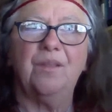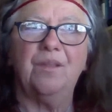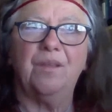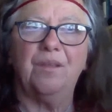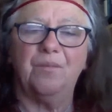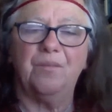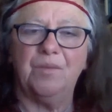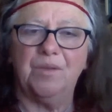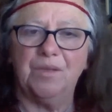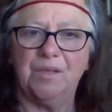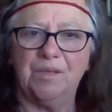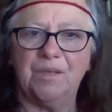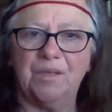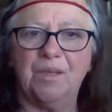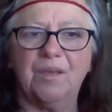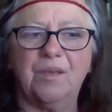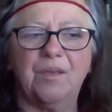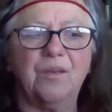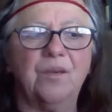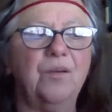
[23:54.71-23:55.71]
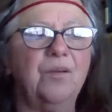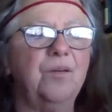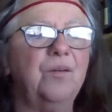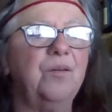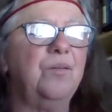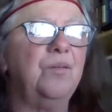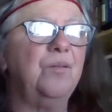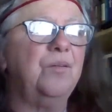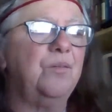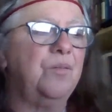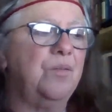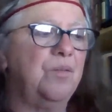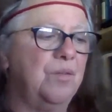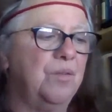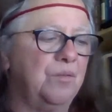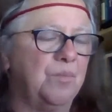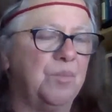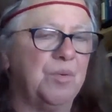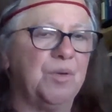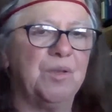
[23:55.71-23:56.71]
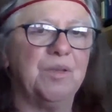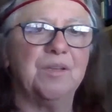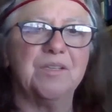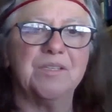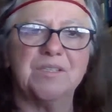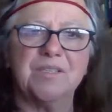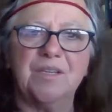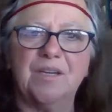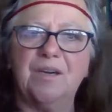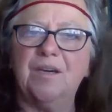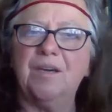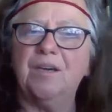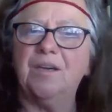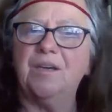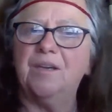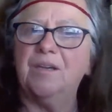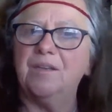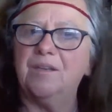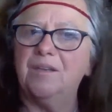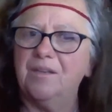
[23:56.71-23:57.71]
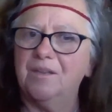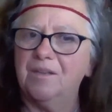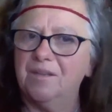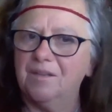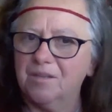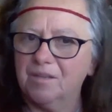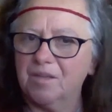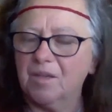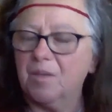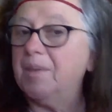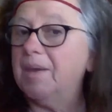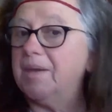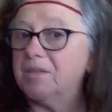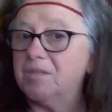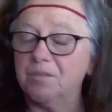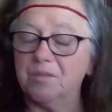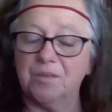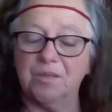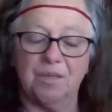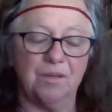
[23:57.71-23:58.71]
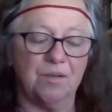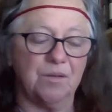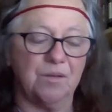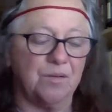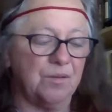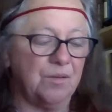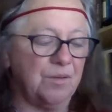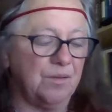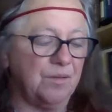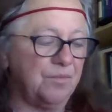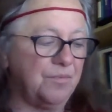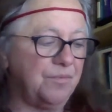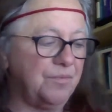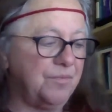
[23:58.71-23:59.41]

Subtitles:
And we let that go, put it aside, come back to it later if